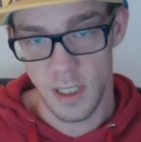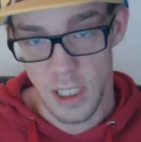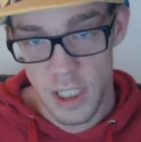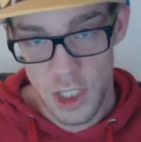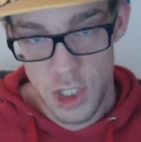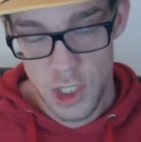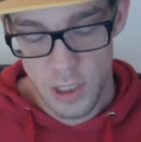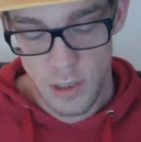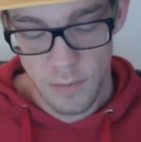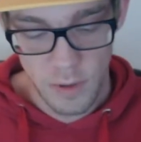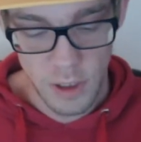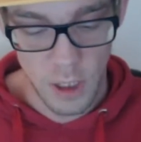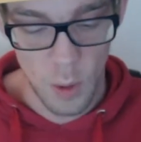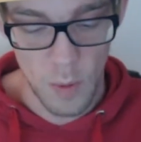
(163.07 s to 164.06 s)
each,
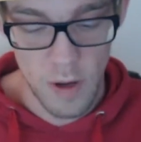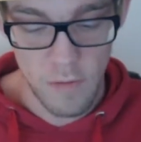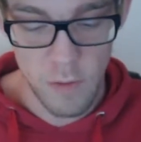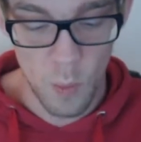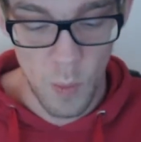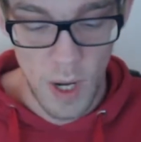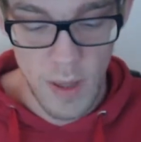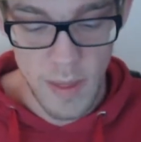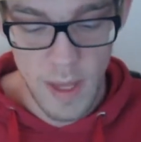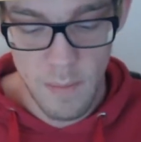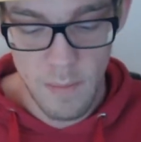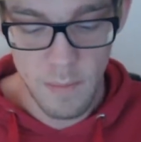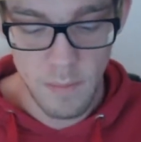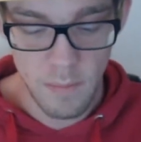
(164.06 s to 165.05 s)
so if you want
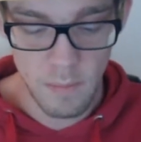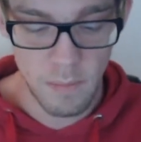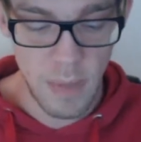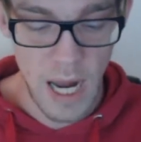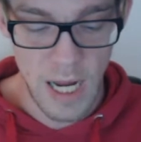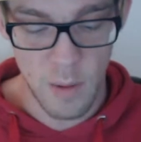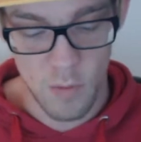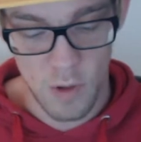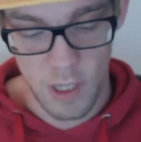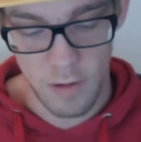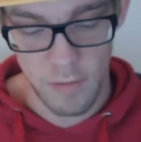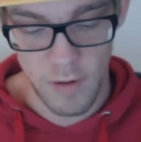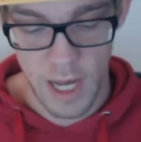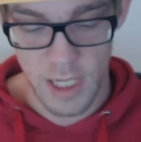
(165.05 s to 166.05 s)
them, buy them really
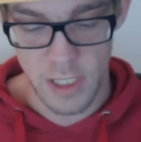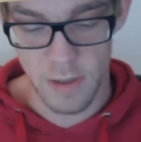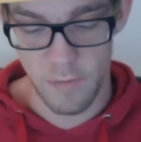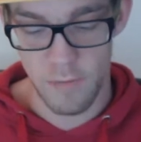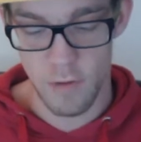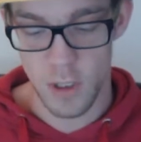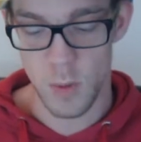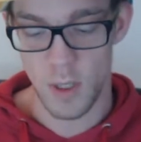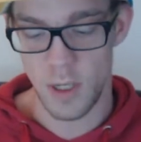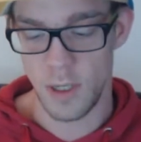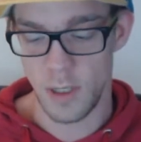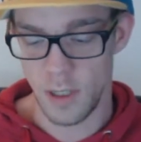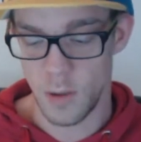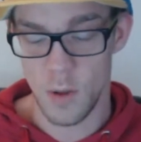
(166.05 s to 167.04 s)
fast. The first one,
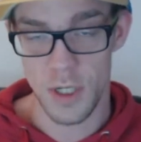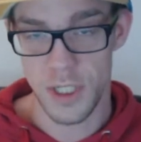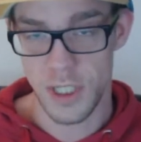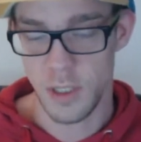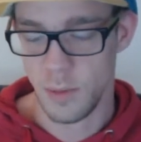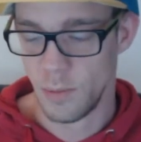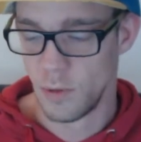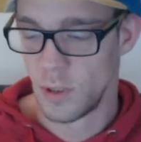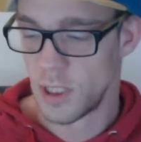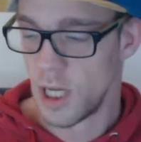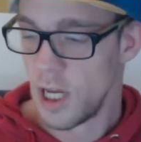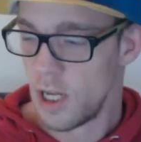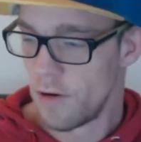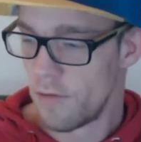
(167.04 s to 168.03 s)
they're all steelbooks.
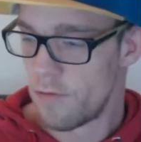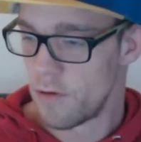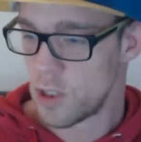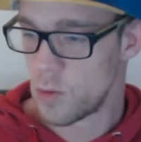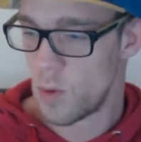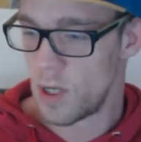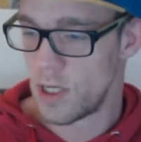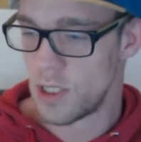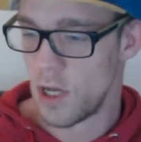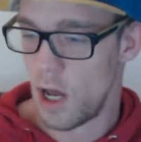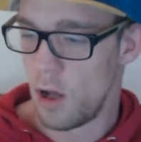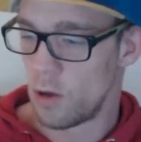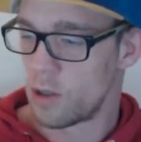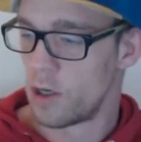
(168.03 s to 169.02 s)
The first one is
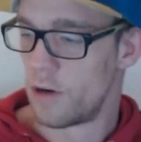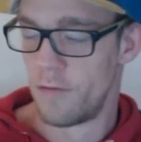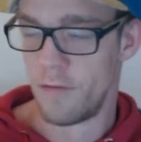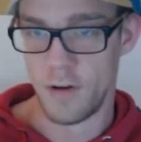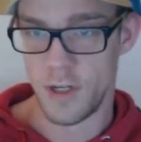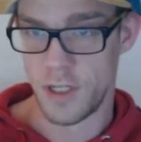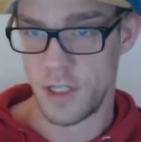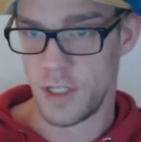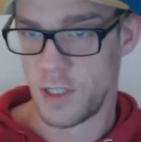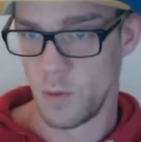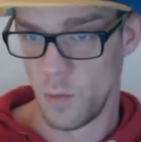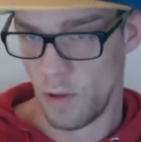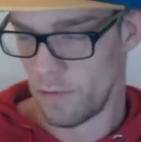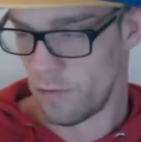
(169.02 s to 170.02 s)
Hulk versus
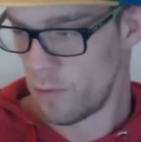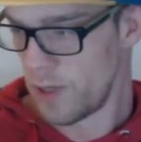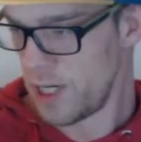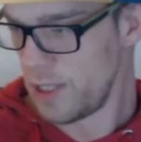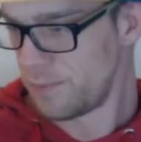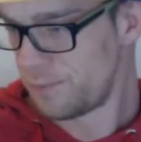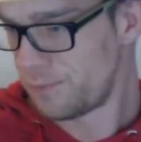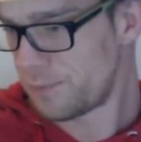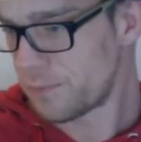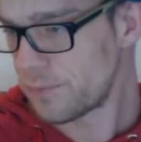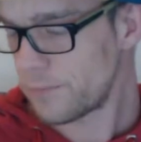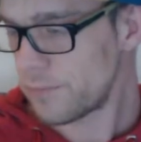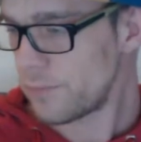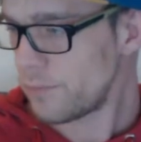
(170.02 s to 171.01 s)
Wolverine,
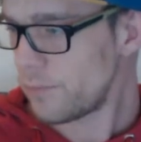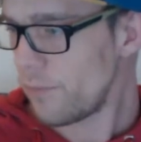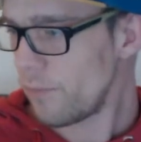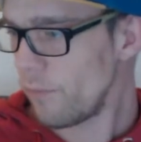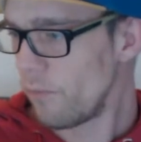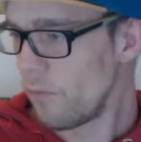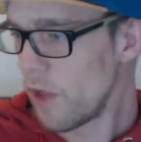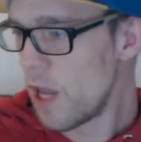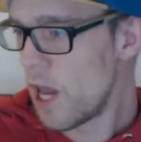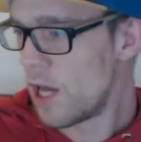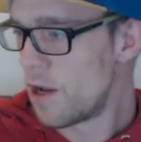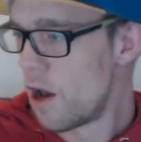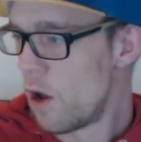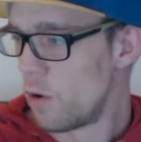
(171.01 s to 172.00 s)

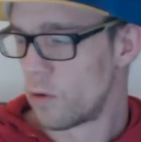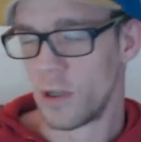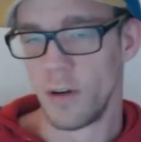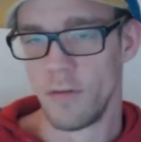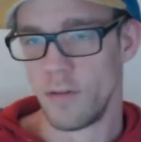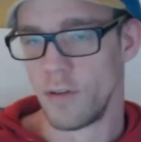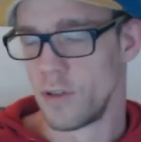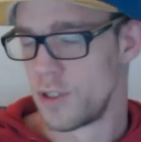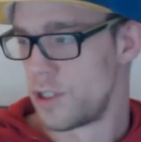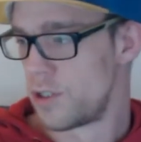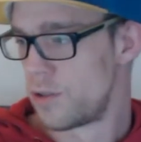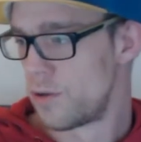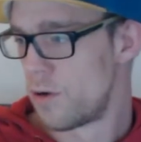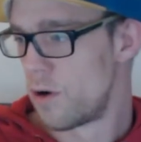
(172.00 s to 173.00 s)
and Hulk
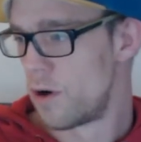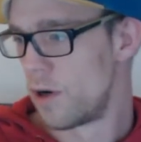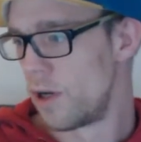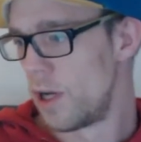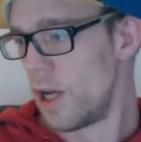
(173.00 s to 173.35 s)
versus Thor.